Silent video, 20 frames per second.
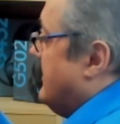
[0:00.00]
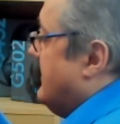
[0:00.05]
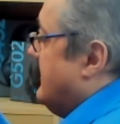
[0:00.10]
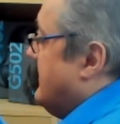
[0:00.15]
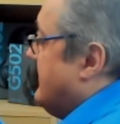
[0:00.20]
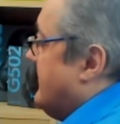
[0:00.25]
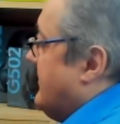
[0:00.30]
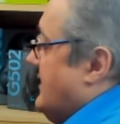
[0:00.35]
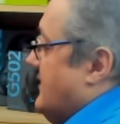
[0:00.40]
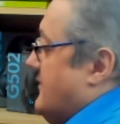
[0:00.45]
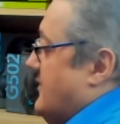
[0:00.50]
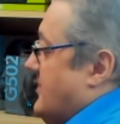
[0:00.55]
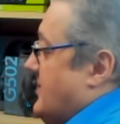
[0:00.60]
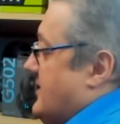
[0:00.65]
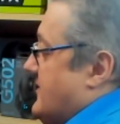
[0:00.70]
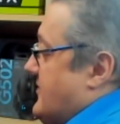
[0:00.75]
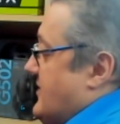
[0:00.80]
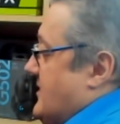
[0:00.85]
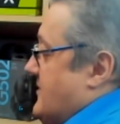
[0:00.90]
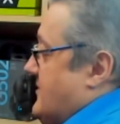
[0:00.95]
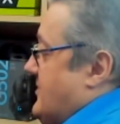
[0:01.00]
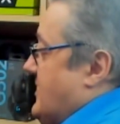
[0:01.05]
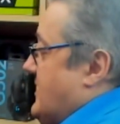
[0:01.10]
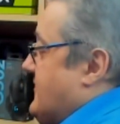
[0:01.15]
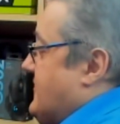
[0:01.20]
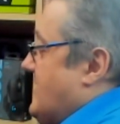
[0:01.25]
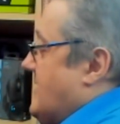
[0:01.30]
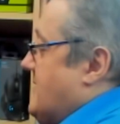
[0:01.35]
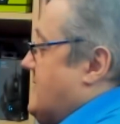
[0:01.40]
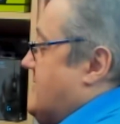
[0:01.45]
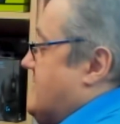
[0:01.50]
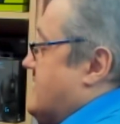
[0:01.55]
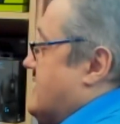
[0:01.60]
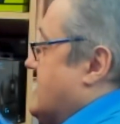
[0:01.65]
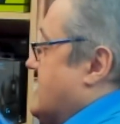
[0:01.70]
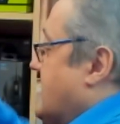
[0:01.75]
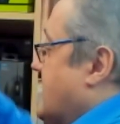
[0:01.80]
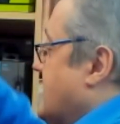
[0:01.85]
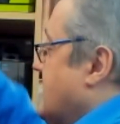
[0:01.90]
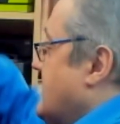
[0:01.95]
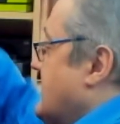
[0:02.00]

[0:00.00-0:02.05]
that's that one, that's that one, that's that one. Right,